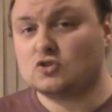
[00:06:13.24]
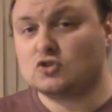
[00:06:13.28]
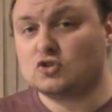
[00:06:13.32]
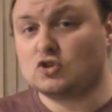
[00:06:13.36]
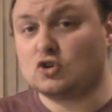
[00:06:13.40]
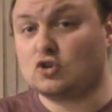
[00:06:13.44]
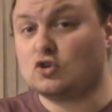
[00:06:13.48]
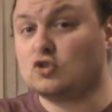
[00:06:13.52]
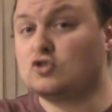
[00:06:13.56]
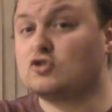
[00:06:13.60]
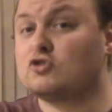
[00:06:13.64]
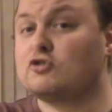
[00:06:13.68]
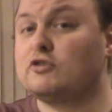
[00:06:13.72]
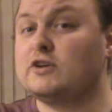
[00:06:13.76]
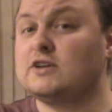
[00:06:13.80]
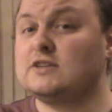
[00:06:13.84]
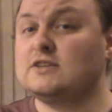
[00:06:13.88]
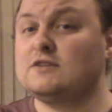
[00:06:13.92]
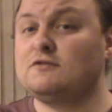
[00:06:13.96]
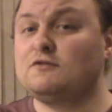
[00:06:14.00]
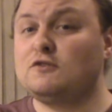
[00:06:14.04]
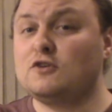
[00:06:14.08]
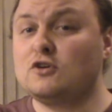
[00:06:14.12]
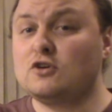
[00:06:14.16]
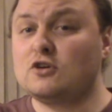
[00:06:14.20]
So us
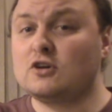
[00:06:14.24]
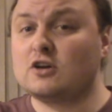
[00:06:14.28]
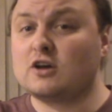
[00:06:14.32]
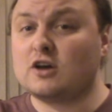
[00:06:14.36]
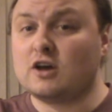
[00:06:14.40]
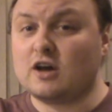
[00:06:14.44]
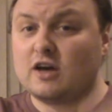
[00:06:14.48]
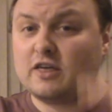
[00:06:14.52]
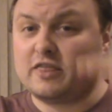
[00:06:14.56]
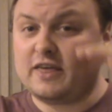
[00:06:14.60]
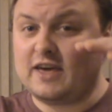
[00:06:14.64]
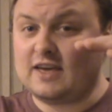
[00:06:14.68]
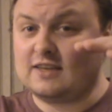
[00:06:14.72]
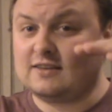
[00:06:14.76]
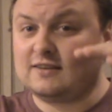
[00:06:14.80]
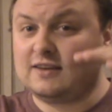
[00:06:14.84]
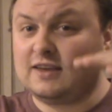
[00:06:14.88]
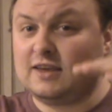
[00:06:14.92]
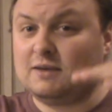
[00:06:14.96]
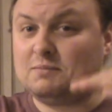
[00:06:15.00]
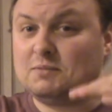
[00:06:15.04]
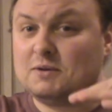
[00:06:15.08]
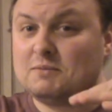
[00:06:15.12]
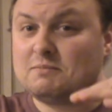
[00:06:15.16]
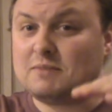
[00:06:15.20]
crazy folk are there to
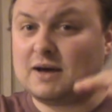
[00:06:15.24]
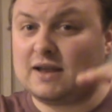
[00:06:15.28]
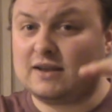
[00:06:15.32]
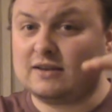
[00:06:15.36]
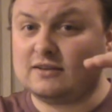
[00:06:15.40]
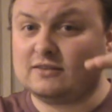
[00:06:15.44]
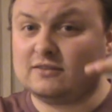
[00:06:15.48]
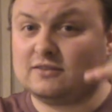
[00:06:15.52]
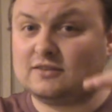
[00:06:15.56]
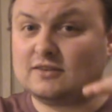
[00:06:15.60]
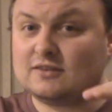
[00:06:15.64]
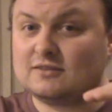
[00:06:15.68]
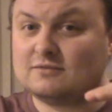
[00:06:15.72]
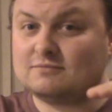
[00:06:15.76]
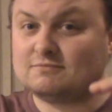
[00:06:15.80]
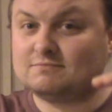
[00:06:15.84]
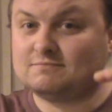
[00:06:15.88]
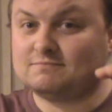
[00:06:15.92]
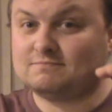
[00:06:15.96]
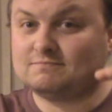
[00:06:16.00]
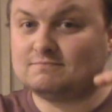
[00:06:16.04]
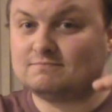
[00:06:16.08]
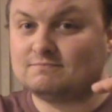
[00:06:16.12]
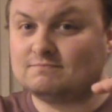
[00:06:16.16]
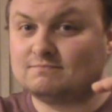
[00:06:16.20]
keep it balanced.
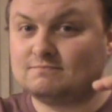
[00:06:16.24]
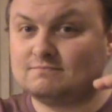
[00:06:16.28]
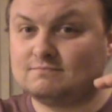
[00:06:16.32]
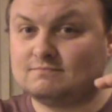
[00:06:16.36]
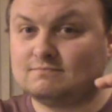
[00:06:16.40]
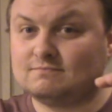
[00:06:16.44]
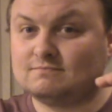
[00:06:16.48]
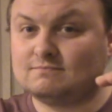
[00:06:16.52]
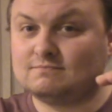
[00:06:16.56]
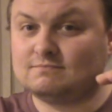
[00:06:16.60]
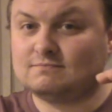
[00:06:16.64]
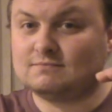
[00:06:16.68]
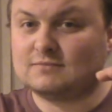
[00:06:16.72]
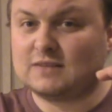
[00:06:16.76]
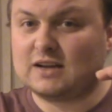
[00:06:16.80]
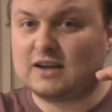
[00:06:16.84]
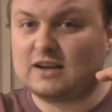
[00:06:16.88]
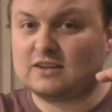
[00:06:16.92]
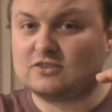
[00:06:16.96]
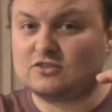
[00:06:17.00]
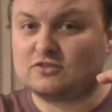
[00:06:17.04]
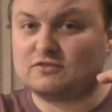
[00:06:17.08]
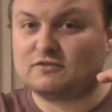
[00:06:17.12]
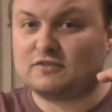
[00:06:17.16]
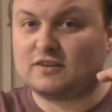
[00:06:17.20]
I
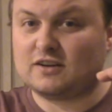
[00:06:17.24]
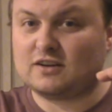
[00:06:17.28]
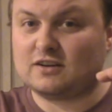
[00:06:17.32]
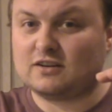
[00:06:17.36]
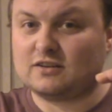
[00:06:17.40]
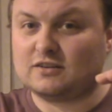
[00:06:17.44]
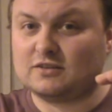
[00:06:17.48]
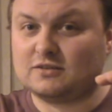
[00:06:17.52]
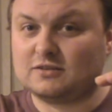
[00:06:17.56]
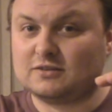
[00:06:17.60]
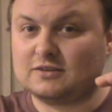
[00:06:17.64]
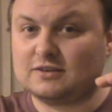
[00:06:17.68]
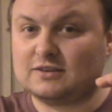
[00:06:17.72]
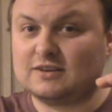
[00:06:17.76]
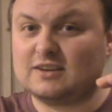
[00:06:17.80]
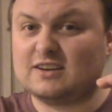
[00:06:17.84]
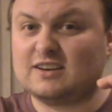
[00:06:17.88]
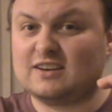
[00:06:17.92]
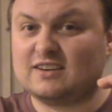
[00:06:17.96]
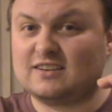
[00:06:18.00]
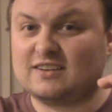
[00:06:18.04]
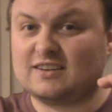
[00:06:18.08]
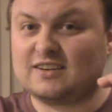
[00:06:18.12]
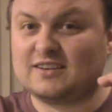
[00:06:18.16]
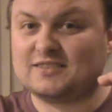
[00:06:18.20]
just farted,
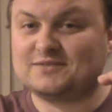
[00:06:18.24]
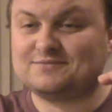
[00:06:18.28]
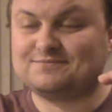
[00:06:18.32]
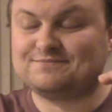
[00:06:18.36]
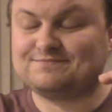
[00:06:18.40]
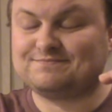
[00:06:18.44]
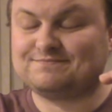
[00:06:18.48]
didn't I?